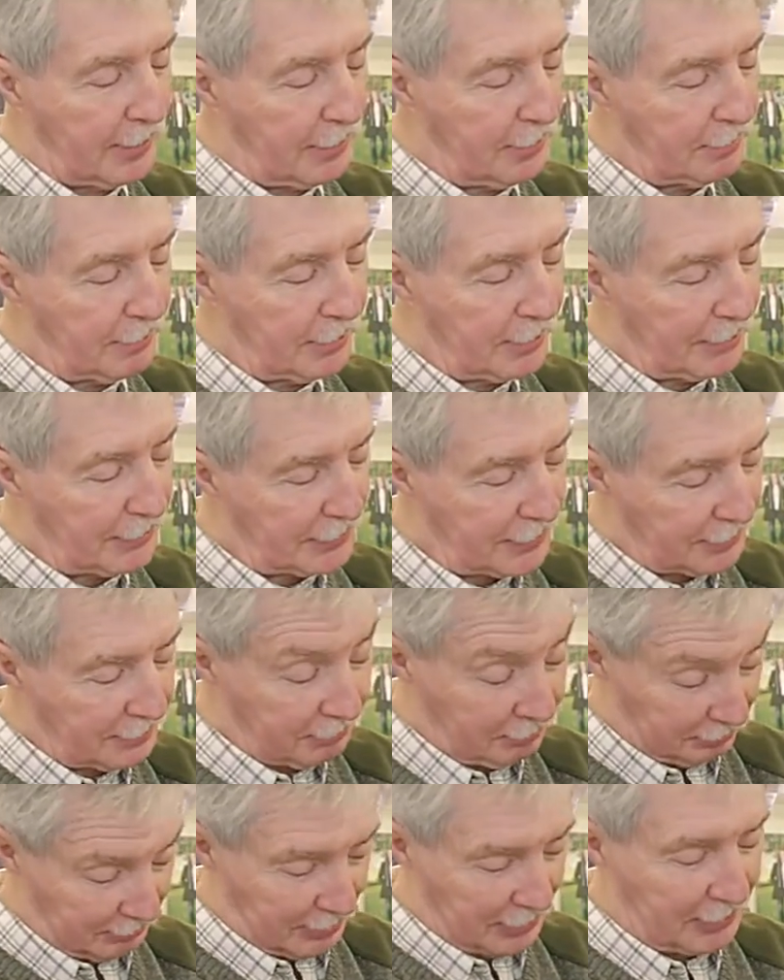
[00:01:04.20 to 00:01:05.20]
coat because it,
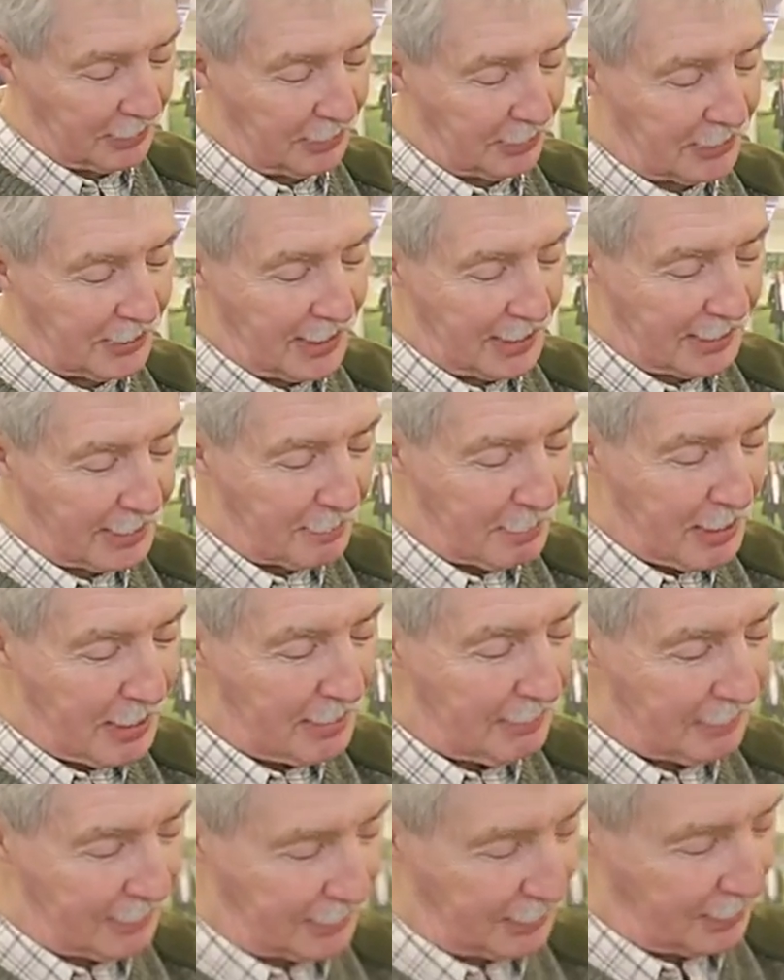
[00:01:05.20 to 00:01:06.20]
it looks like a
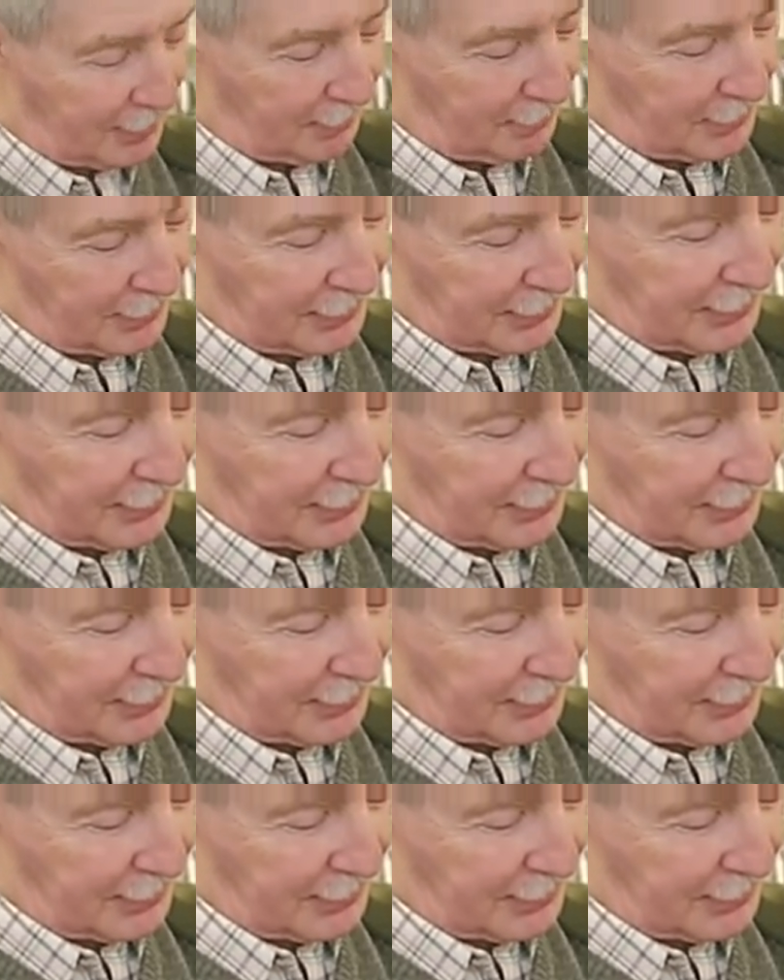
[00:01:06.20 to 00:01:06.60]
pirate coat with